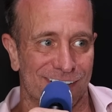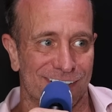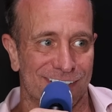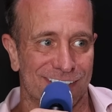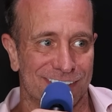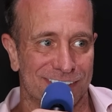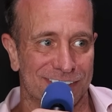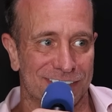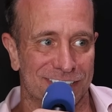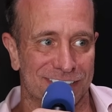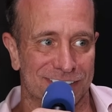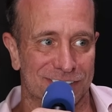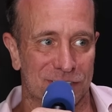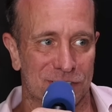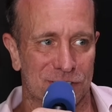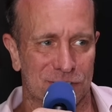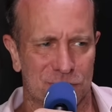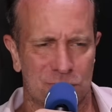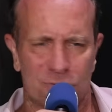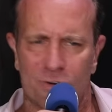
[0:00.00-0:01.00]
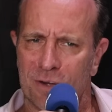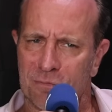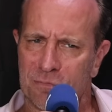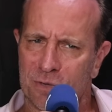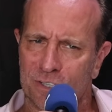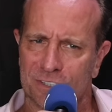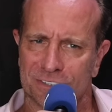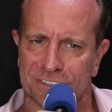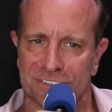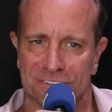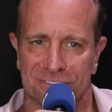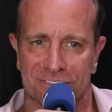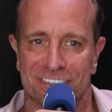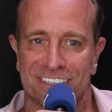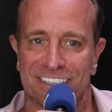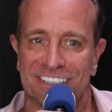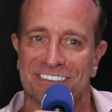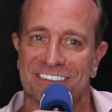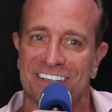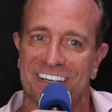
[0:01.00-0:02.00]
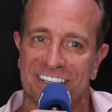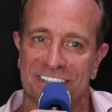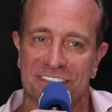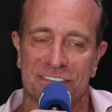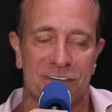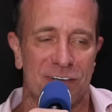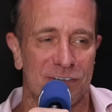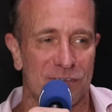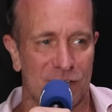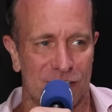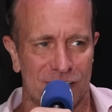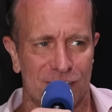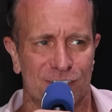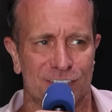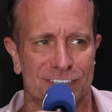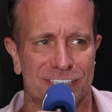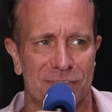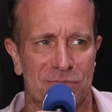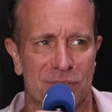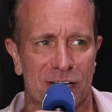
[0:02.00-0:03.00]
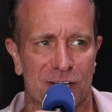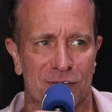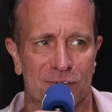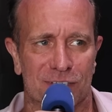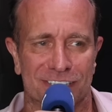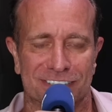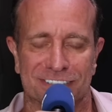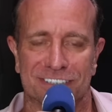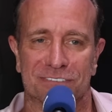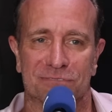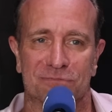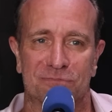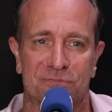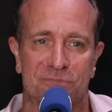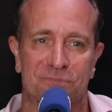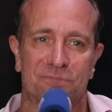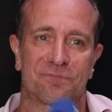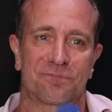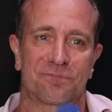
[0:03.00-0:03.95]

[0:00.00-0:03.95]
is quite personal. I'd ask him that question.